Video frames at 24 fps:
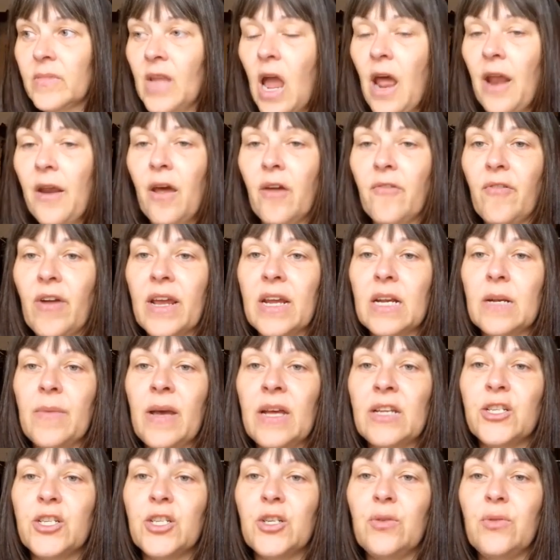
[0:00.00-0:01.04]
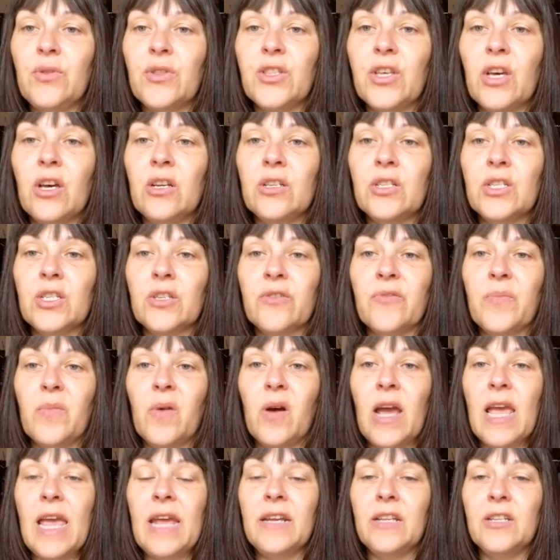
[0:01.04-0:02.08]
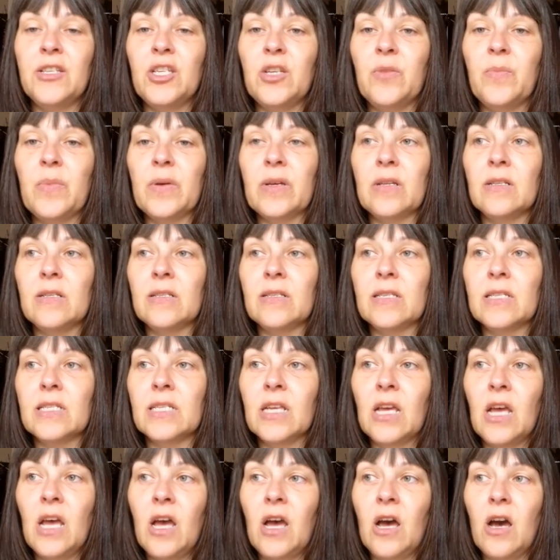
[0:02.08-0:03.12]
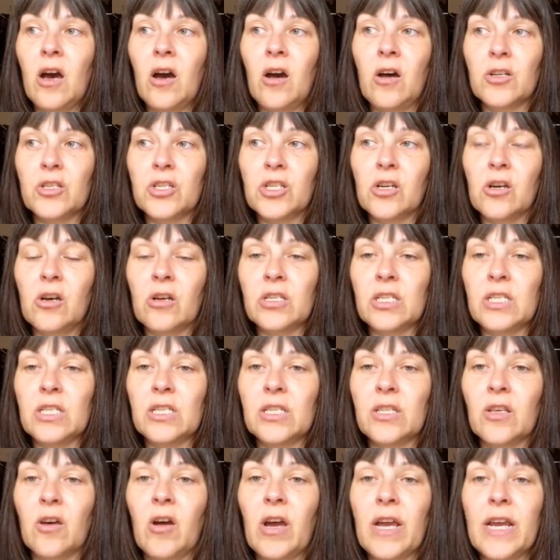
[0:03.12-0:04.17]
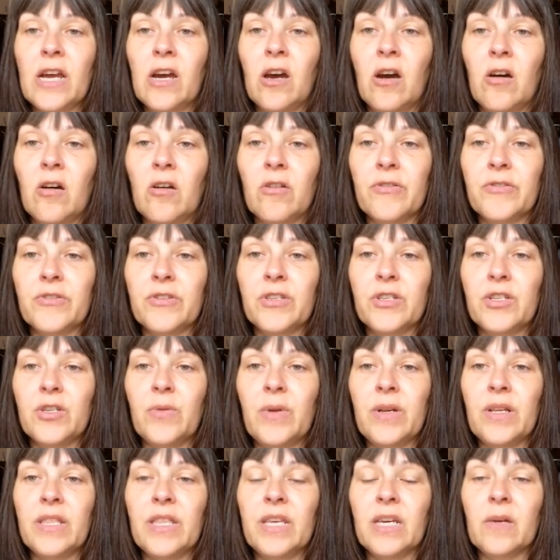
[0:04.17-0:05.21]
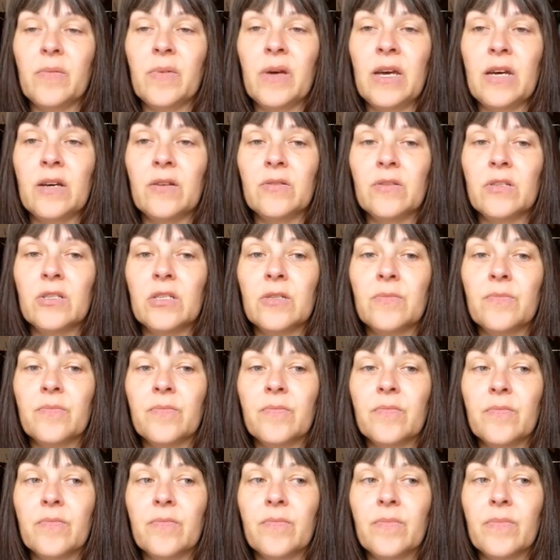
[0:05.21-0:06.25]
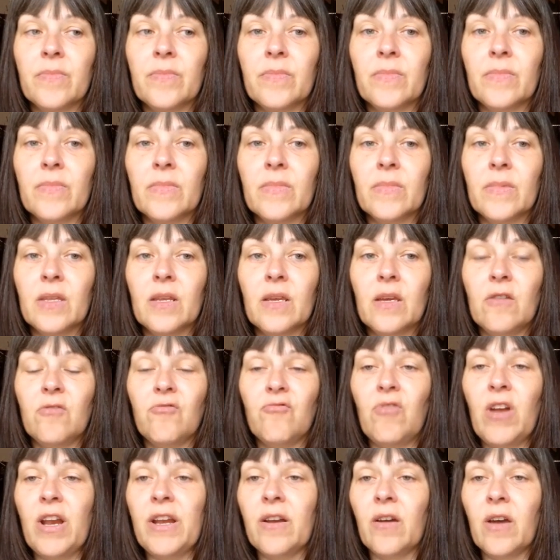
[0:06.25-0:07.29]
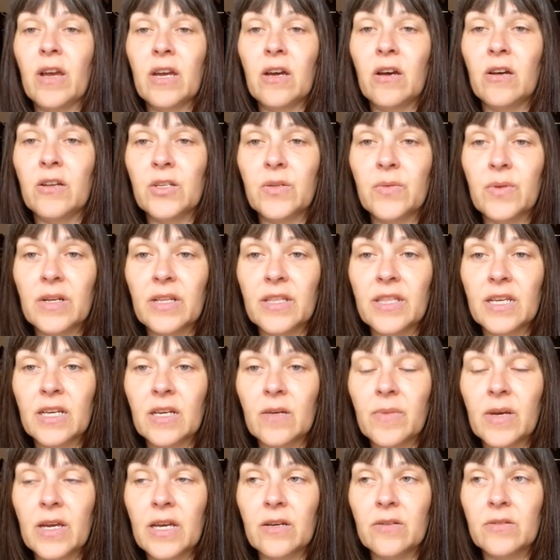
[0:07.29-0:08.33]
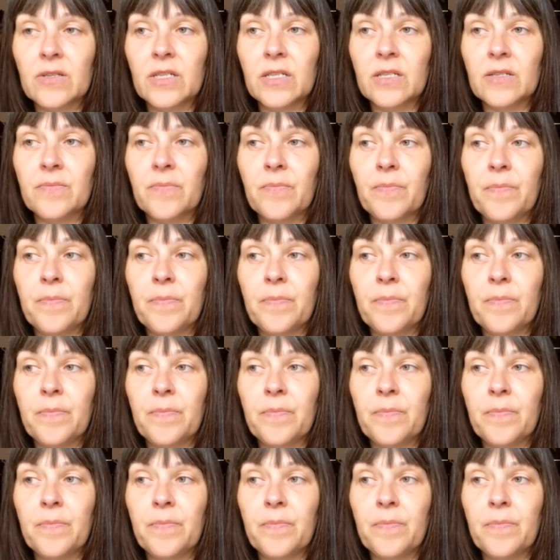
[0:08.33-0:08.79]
And I reckon about 2/3 of my energy bills are charges that I can't do anything about. Rent, I can't do anything about.